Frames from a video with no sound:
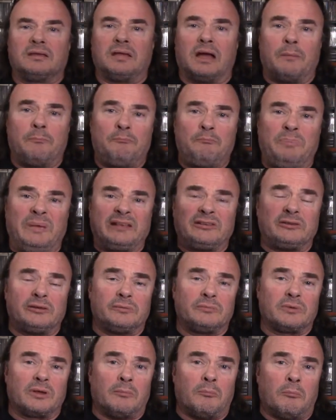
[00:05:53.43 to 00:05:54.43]
A bit
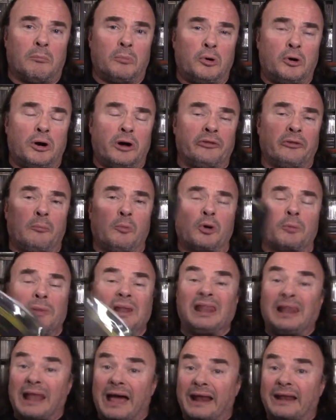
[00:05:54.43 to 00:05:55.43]
more on the more
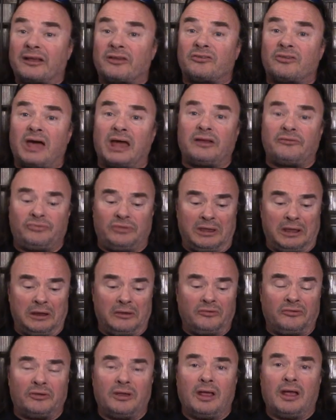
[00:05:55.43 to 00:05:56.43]
melodic side of
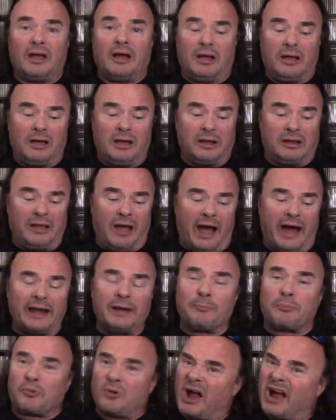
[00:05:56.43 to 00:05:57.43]
things. Uh,
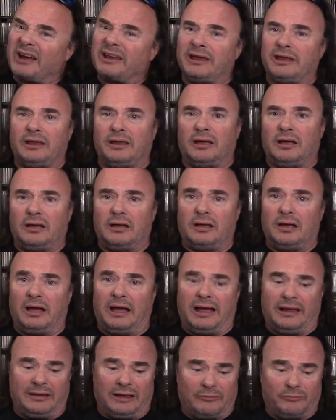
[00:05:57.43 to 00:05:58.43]
kind of proggy. Uh,
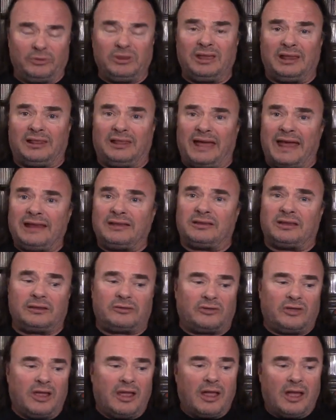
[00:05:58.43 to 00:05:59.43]
I, I, really liked
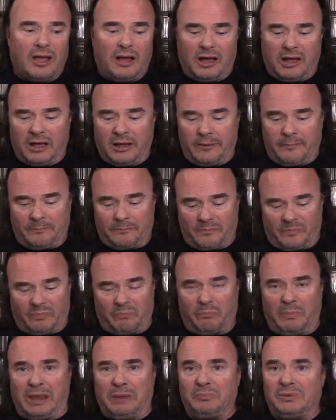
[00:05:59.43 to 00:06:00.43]
it. Um,
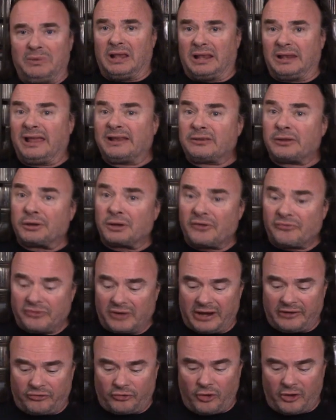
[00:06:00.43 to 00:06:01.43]
made liked it enough
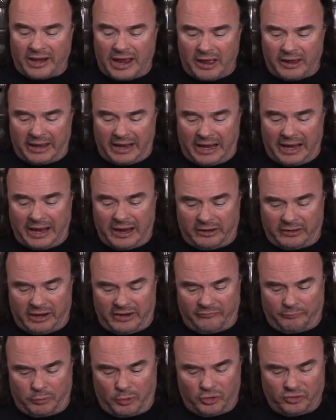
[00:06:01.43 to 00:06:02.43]
that I sought out and
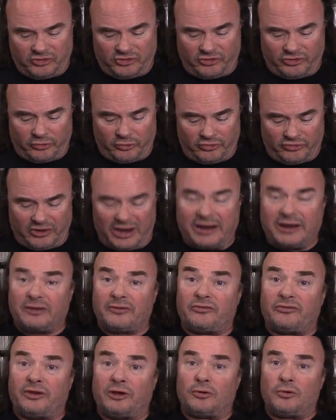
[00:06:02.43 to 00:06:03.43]
have purchased their
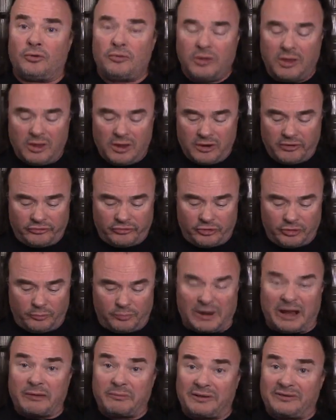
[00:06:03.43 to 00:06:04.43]
second single. So you'll
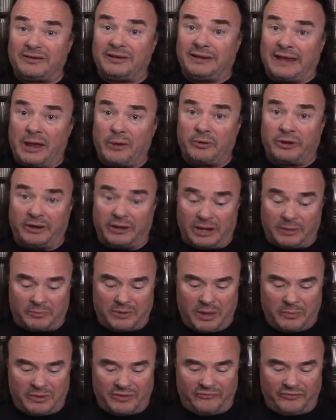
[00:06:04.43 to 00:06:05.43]
probably be seeing that one in an
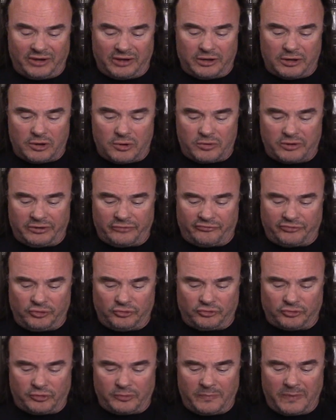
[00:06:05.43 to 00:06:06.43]
upcoming video in the
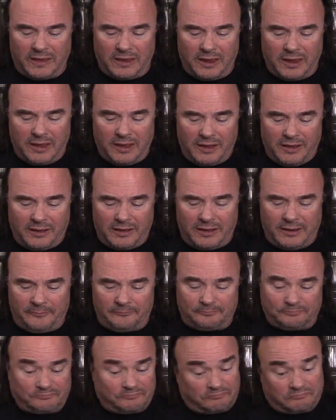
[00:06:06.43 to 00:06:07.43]
future.
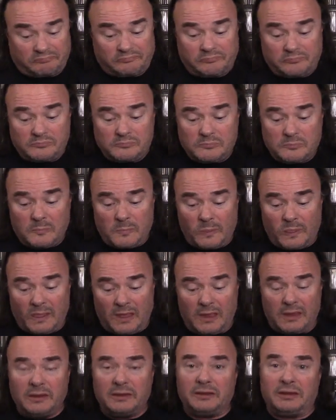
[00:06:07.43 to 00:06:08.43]
Um,
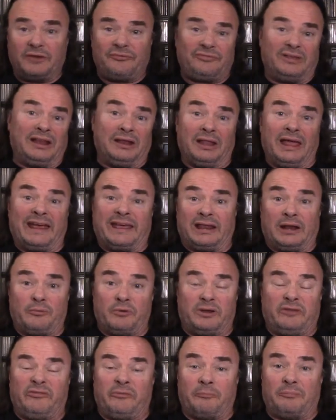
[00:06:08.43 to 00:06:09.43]
if I didn't like it, I
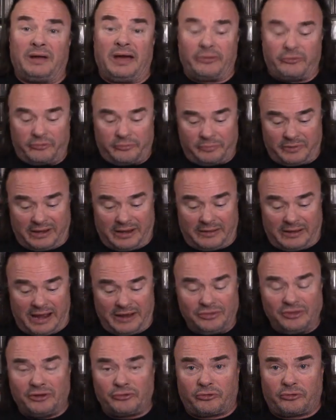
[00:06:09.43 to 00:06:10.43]
wouldn't even bother. but
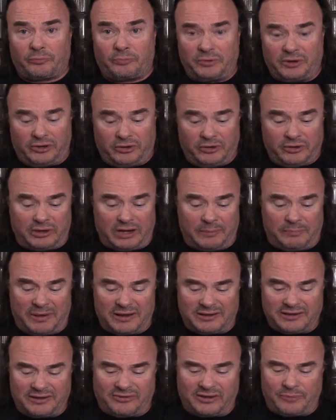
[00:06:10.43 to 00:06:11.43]
I thought this was pretty good. I
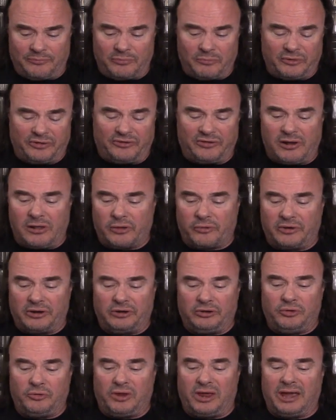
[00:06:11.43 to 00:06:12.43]
picked this up from a seller in
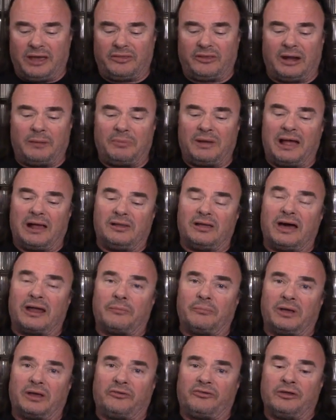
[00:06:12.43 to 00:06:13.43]
the UK that I buy a lot
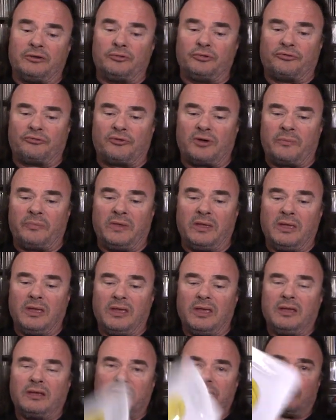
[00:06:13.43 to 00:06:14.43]
of my singles from,
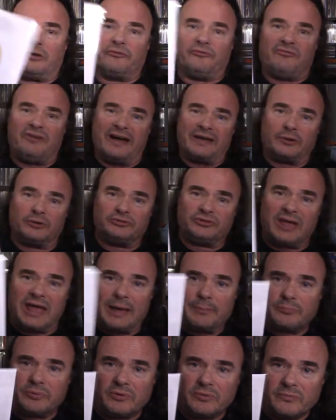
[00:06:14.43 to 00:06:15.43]
called Vinyl
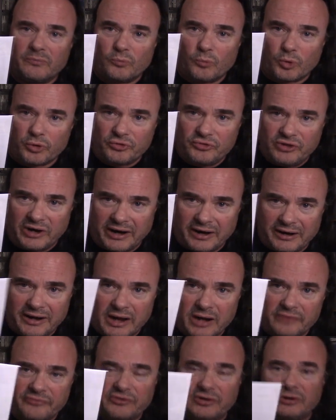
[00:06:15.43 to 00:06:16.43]
Tap. Worth checking
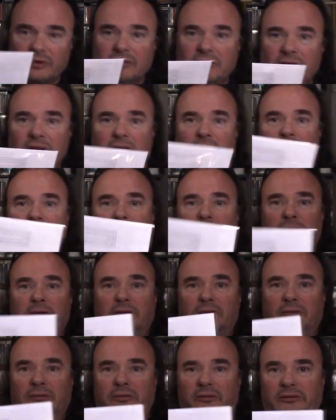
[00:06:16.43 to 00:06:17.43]
out if you,
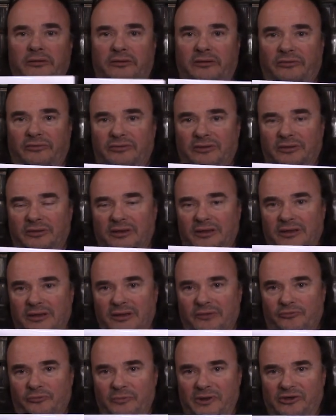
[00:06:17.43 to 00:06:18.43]
you can see the uh,
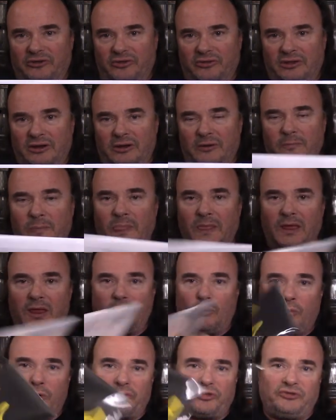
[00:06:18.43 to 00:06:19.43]
information there
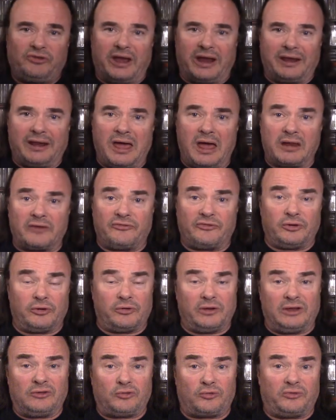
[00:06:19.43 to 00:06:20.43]
worth checking out if
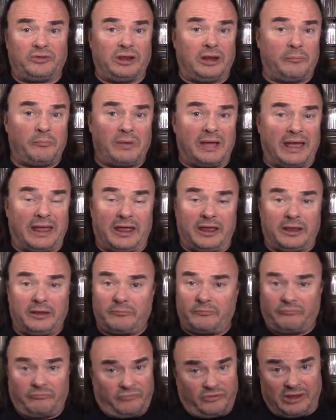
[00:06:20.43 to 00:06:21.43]
you're interested in
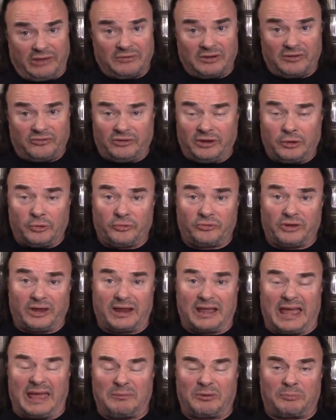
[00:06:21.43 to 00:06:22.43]
buying seven inch singles
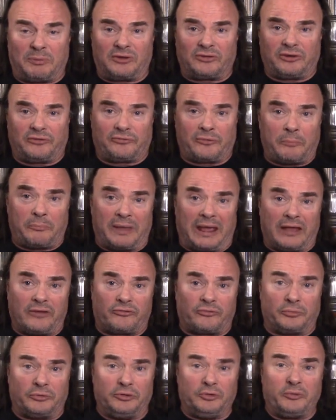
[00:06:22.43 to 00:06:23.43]
like I am, especially from
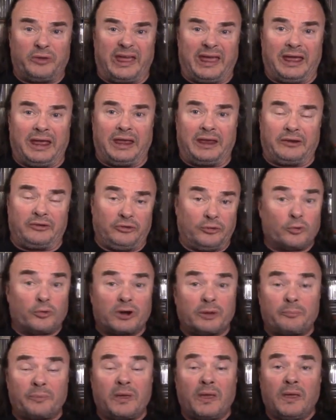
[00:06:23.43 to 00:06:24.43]
bands from the UK and
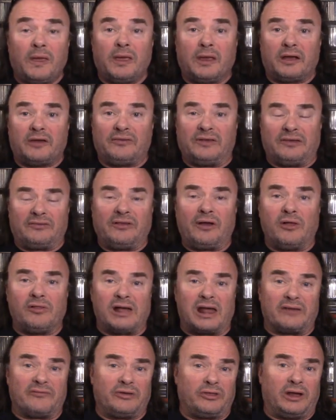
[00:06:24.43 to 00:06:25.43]
Europe, because they sell a lot of.